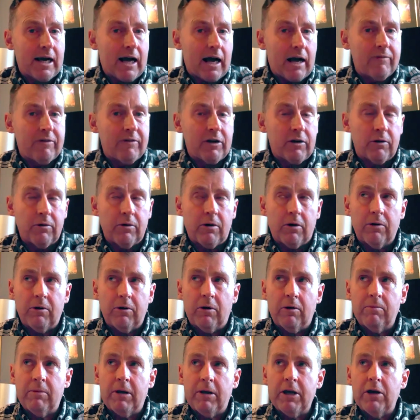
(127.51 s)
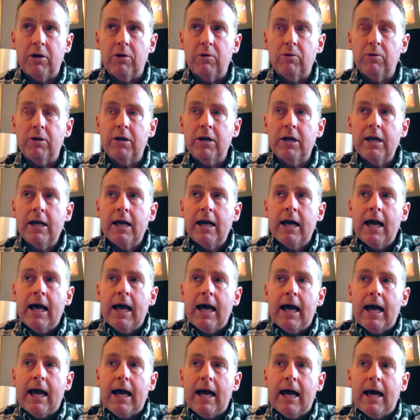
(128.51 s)
calving on my own,
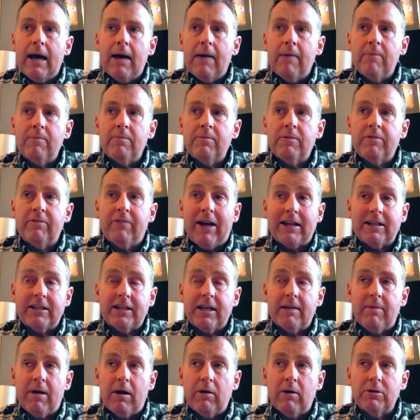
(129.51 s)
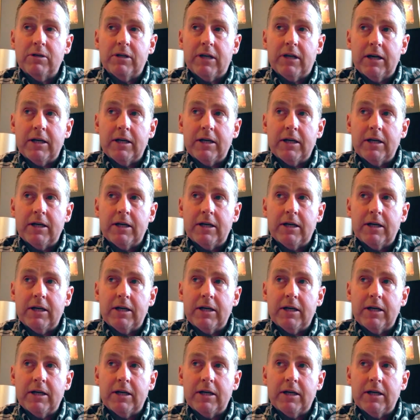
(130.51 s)
the vet came out,